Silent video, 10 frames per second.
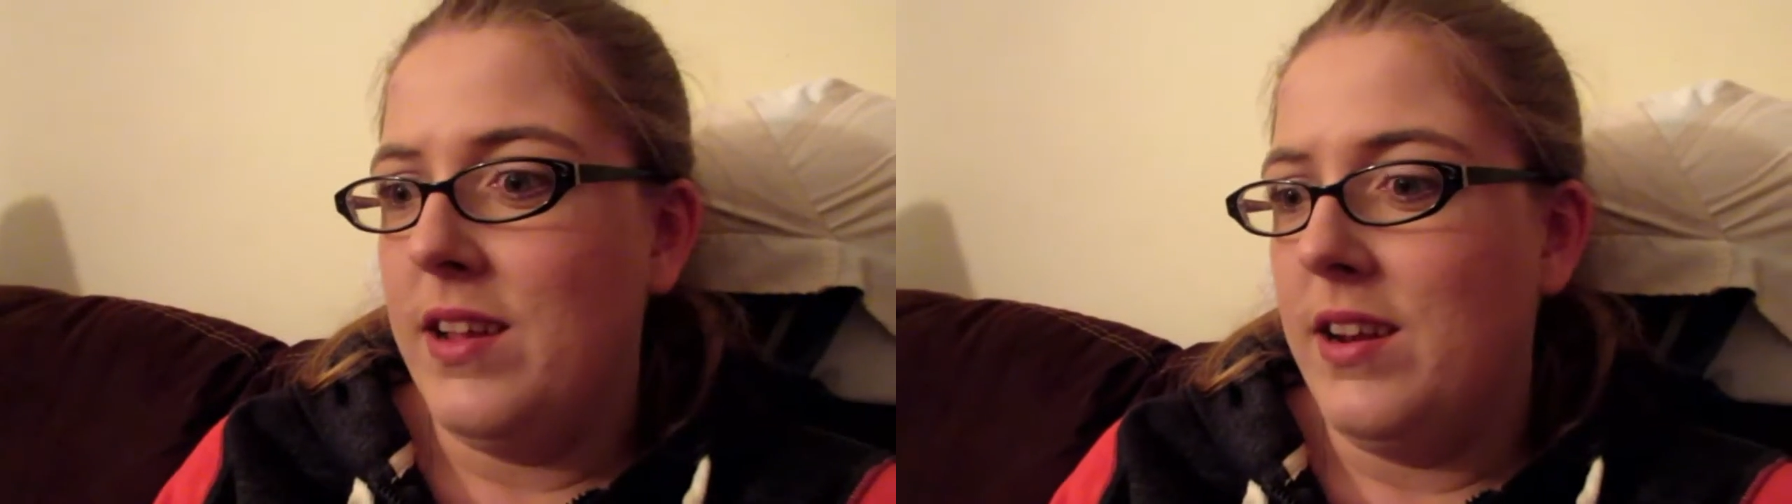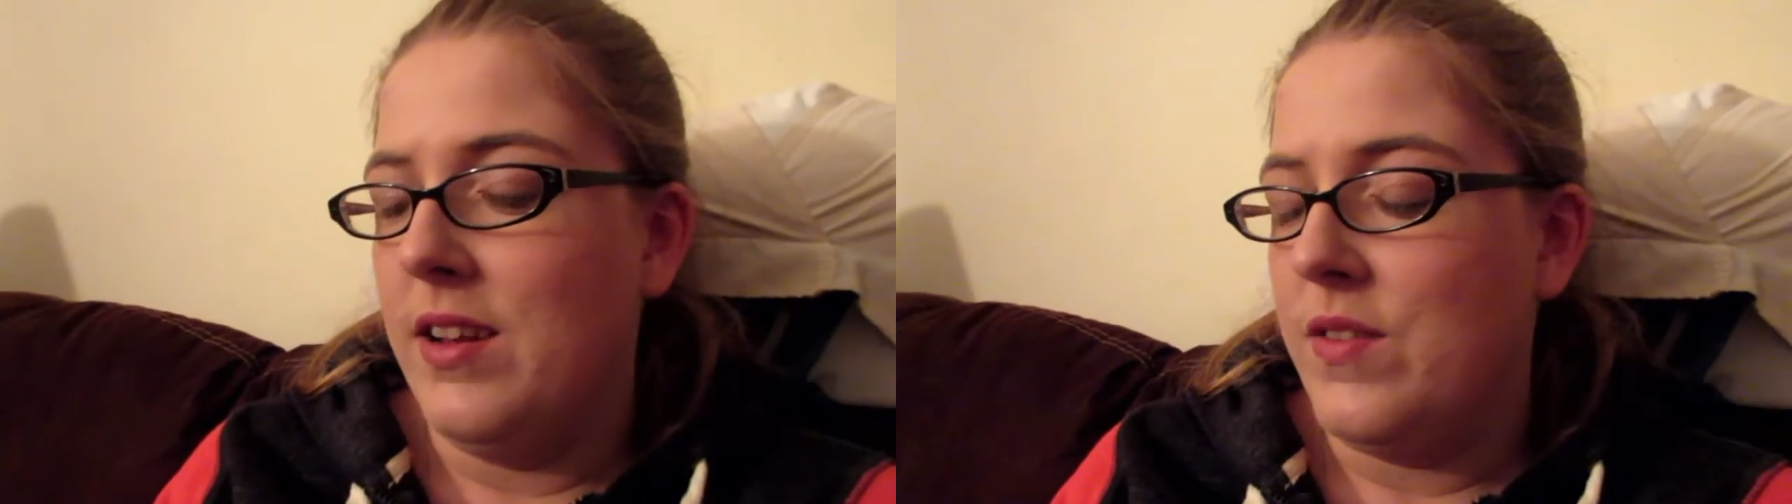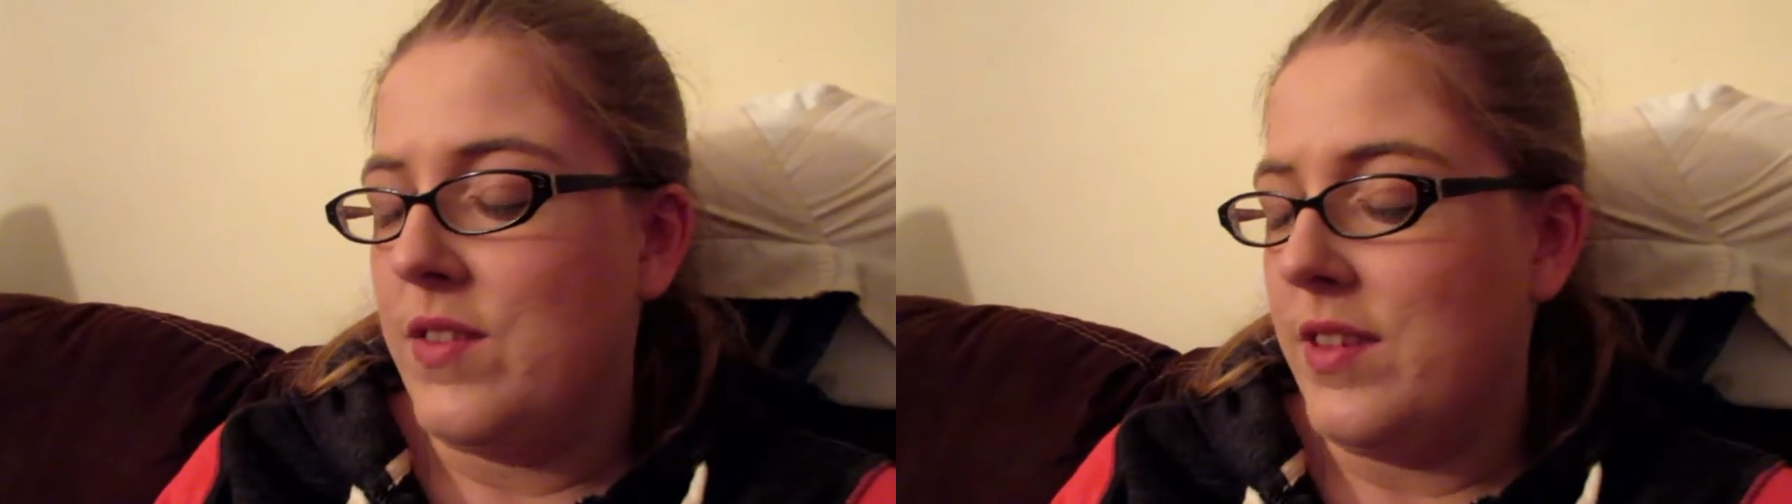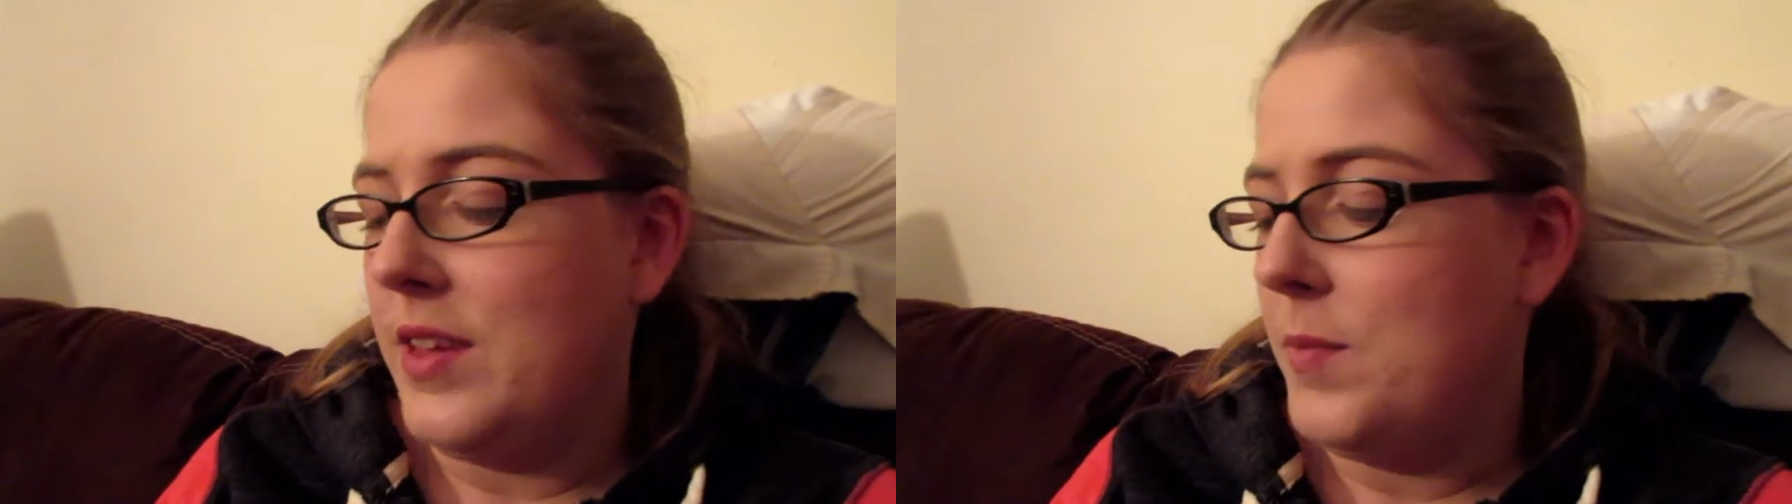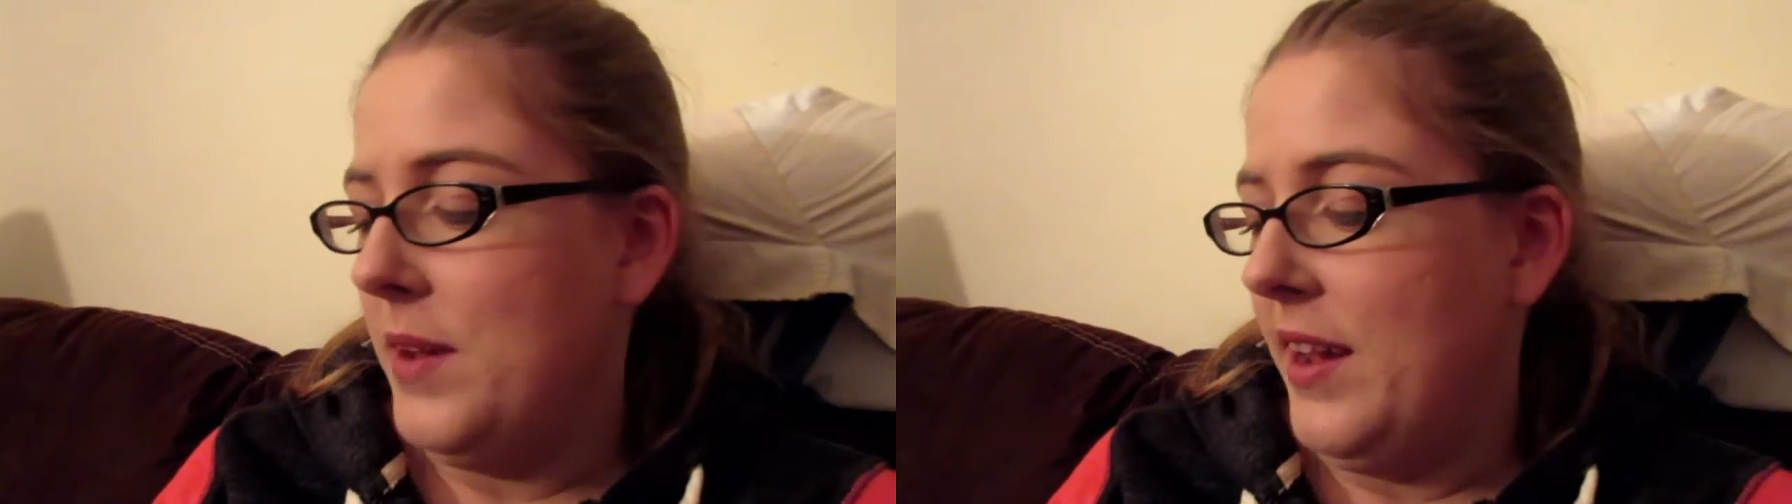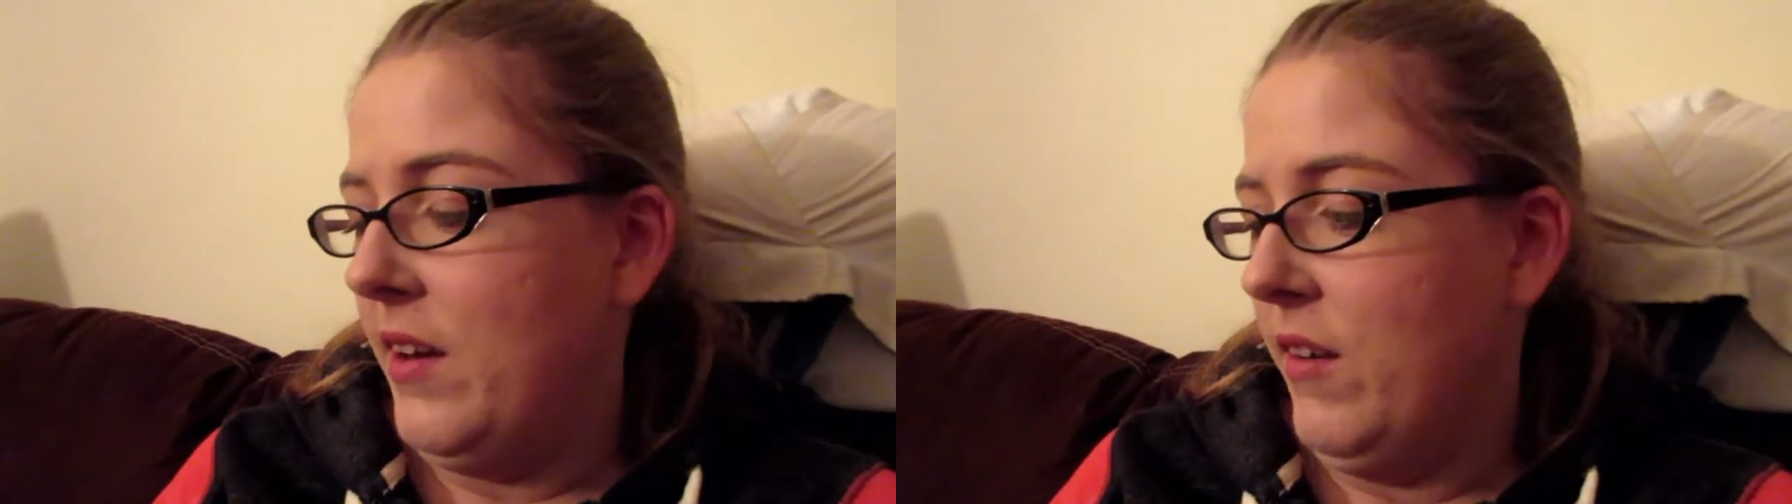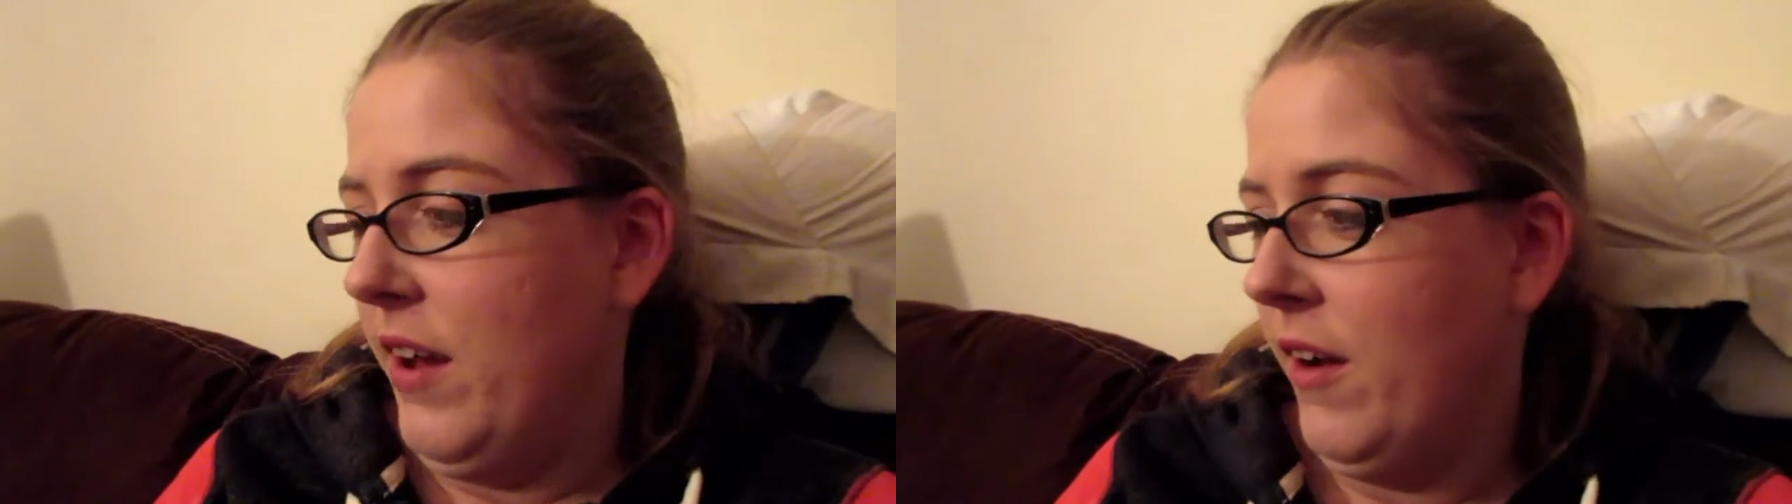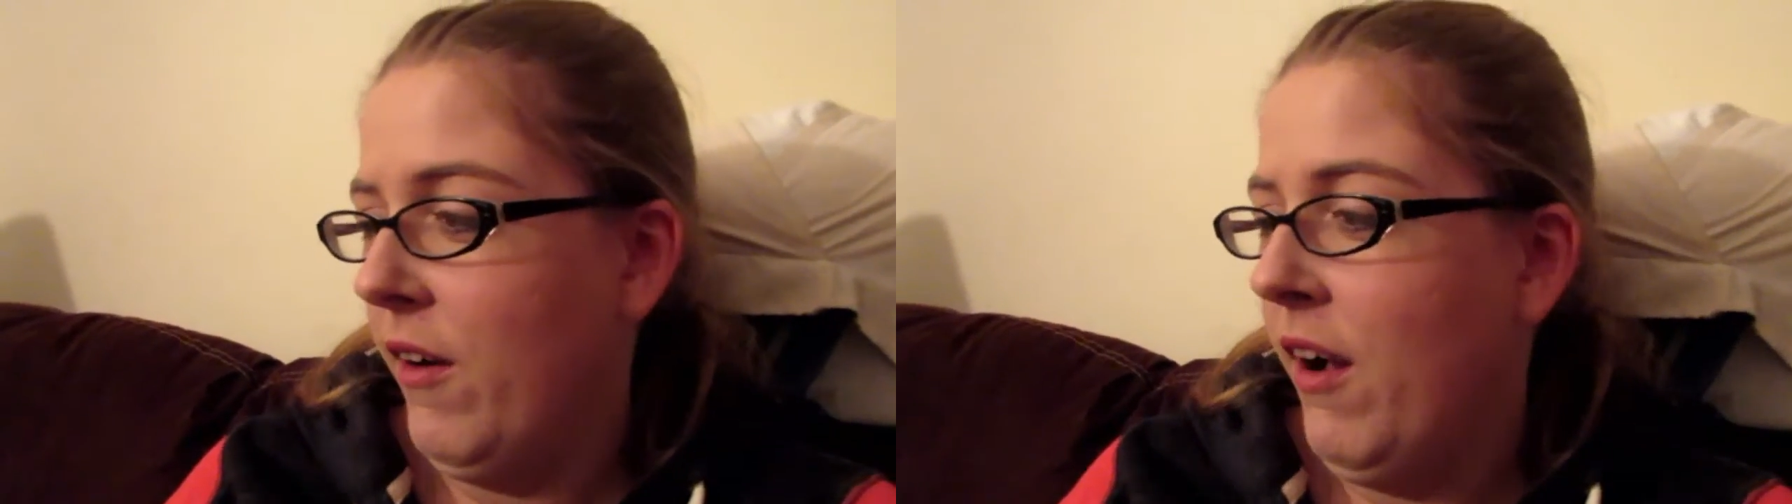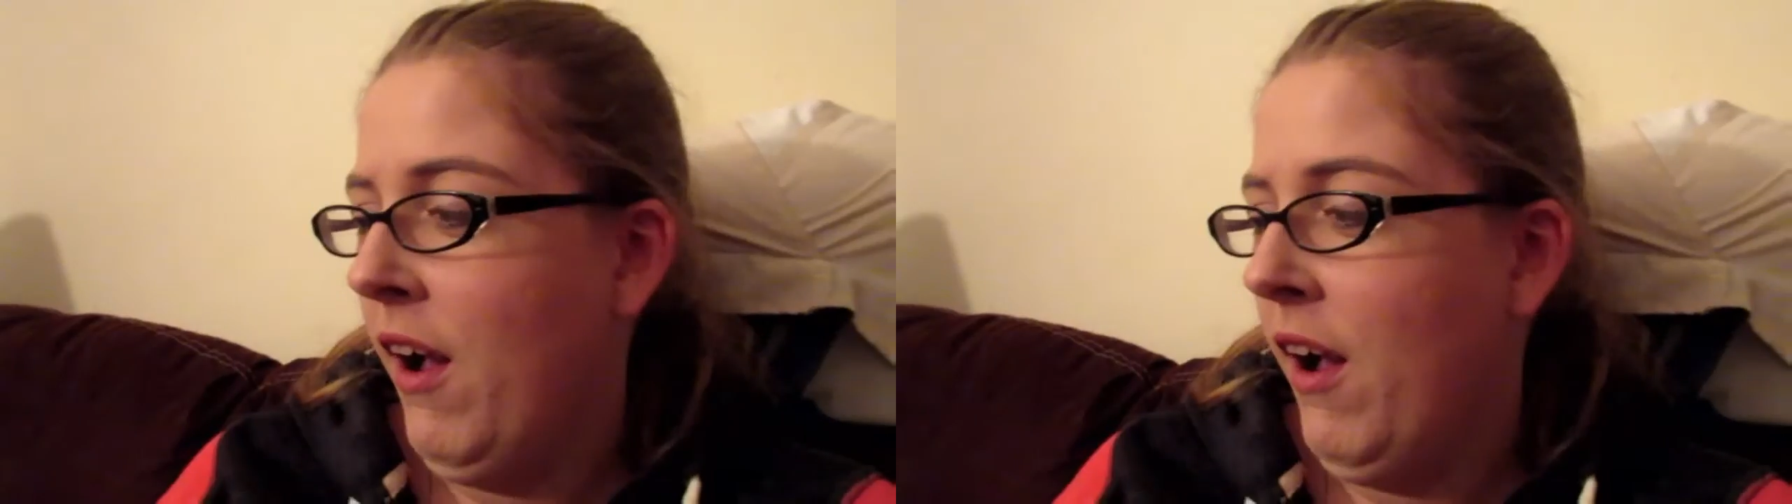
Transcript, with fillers: enough sleep. I don't know.